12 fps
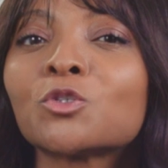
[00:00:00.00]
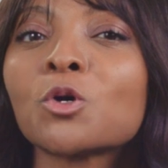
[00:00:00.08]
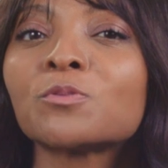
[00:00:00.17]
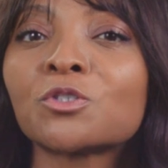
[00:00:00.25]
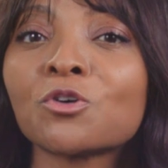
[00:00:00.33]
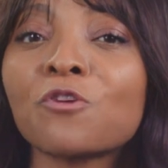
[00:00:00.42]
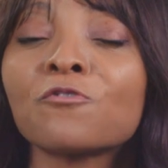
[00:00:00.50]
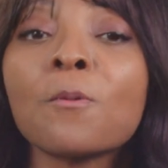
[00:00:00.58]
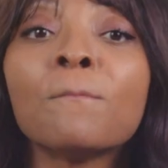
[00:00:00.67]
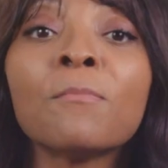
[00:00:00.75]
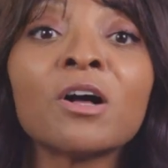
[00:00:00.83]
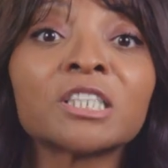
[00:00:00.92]
to observe
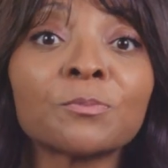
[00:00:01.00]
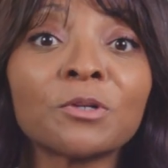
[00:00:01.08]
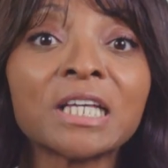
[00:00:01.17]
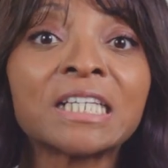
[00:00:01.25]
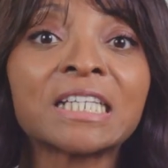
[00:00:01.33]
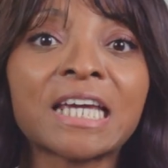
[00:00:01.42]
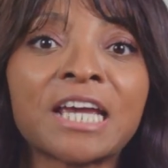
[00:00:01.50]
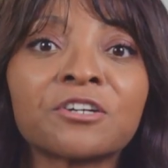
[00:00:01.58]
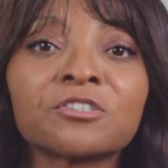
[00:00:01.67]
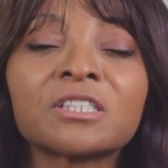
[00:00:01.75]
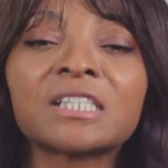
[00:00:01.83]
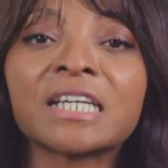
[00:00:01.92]
multiple
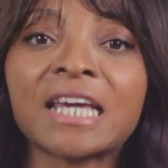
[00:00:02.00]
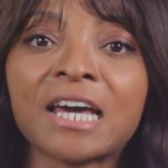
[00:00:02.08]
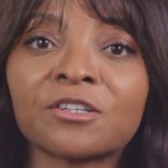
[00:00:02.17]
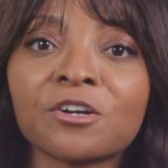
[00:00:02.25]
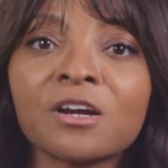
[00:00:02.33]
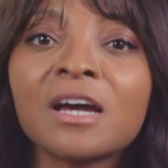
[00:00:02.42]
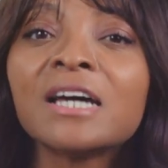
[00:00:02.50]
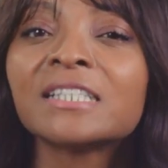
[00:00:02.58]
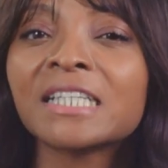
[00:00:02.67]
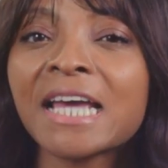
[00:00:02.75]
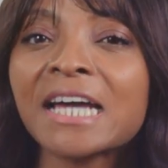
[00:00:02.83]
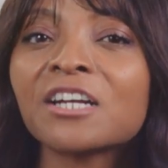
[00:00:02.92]
indicators together
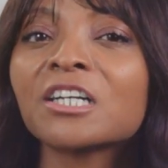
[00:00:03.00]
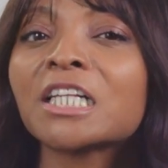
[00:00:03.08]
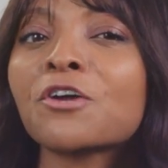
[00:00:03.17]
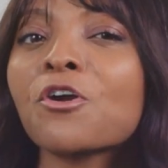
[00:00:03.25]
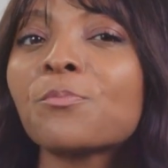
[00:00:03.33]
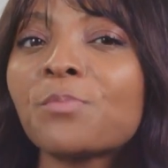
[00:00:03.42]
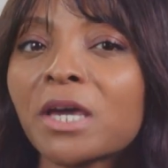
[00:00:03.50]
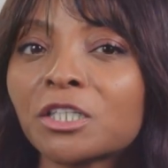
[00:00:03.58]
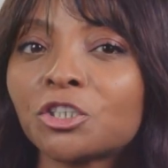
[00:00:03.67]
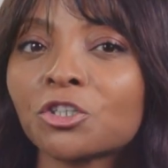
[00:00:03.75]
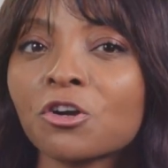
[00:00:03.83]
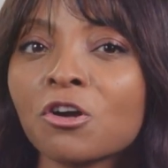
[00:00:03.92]
to get a clearer
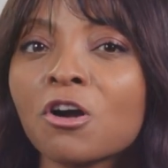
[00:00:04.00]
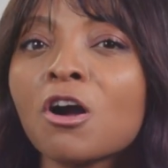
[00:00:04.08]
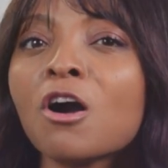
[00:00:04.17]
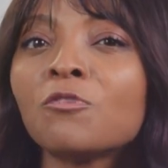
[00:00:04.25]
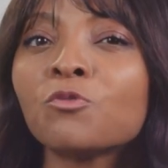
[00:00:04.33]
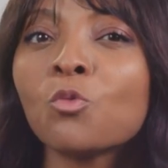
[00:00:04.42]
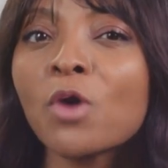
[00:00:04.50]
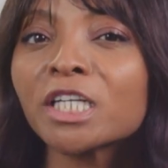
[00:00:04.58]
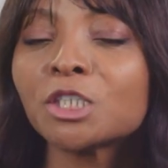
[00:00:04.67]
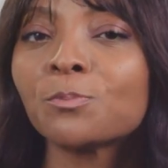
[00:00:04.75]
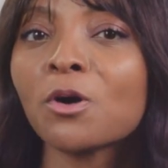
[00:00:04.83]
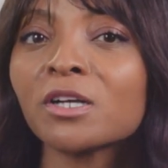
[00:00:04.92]
picture of
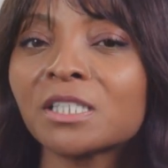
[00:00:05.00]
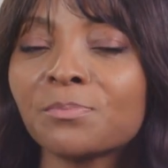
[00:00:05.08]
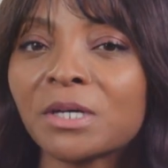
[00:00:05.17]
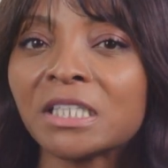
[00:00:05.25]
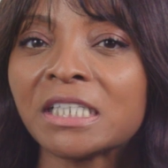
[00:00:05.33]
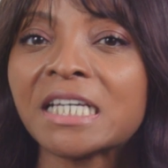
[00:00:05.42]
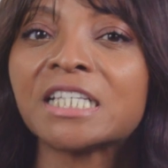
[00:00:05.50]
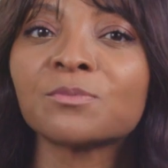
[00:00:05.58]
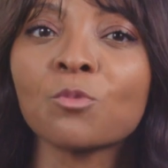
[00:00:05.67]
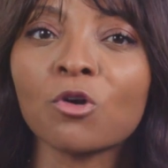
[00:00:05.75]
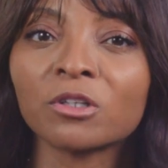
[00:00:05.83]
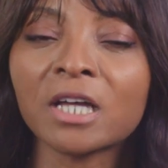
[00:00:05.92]
which possibility is
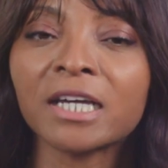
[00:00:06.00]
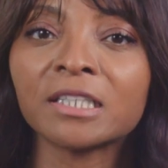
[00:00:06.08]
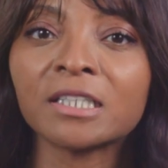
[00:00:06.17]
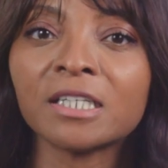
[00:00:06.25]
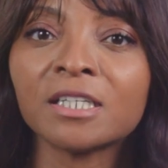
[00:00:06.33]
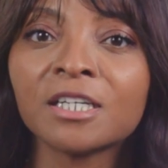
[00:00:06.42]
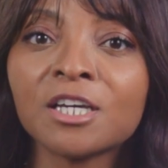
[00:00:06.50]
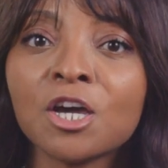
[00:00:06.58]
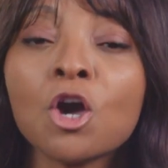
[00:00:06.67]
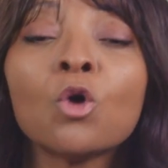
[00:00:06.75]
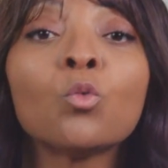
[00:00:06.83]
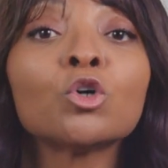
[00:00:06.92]
more likely.
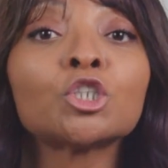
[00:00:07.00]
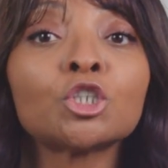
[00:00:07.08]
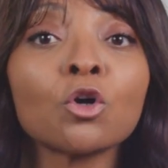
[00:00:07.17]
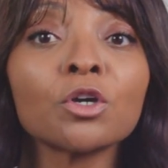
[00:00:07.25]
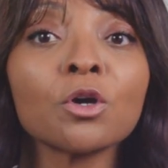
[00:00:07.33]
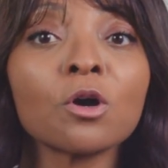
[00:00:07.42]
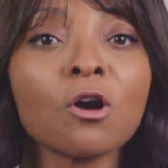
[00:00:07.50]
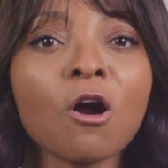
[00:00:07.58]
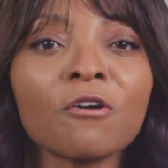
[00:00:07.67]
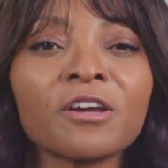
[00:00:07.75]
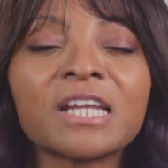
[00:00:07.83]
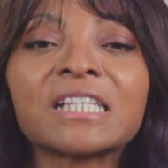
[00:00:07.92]
We'll show you a
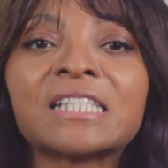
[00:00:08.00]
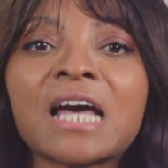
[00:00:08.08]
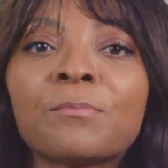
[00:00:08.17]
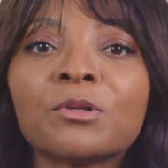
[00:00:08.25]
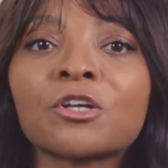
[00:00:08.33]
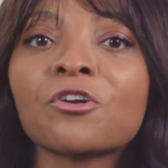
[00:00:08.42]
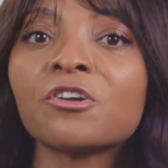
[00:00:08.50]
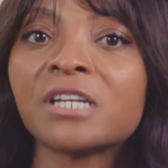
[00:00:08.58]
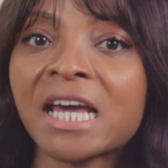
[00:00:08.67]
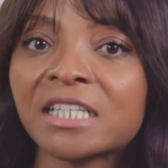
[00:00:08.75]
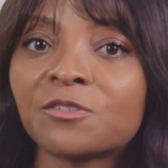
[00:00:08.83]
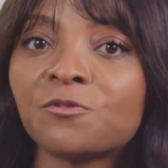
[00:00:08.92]
concrete example in our
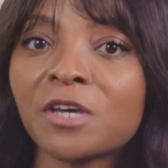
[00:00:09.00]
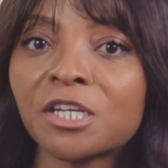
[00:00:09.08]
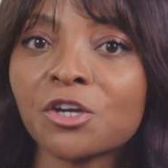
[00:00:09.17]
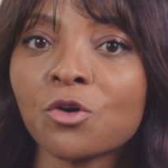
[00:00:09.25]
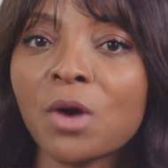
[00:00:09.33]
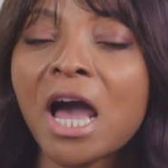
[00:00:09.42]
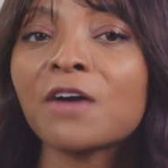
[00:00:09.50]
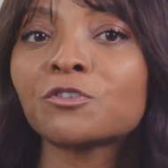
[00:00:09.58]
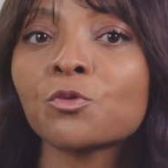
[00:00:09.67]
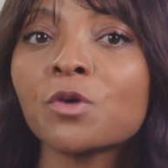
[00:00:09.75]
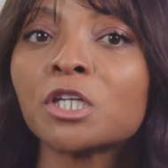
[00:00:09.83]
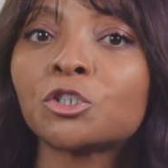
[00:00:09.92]
next video
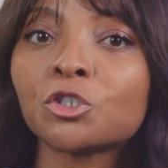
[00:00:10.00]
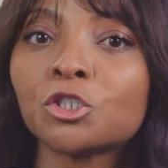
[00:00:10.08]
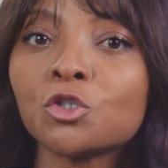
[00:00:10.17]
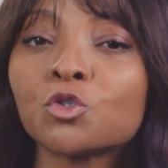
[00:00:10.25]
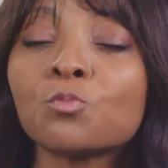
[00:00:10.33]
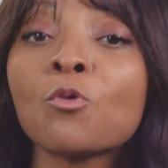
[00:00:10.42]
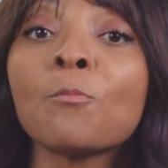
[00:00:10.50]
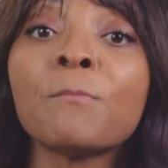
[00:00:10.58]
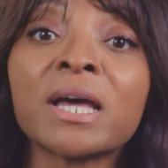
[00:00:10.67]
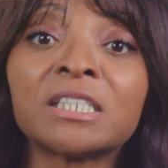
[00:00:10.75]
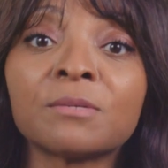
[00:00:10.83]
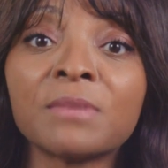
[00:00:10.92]
after we introduce
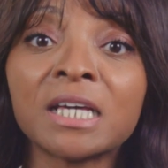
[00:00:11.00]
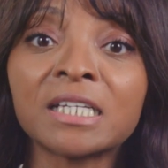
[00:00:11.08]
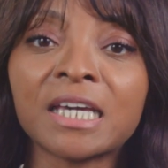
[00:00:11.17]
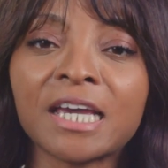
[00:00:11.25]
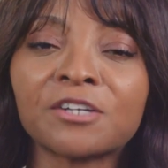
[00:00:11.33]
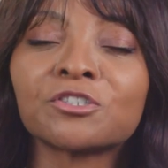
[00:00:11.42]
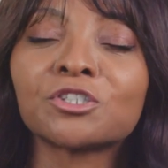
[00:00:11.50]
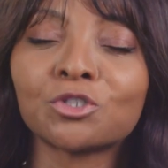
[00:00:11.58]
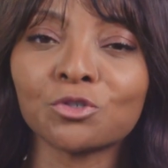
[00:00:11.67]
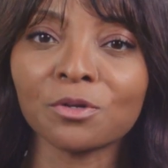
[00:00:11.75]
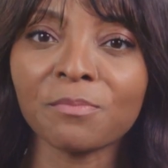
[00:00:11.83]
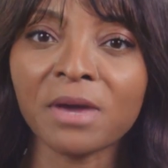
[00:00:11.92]
momentum indicators to the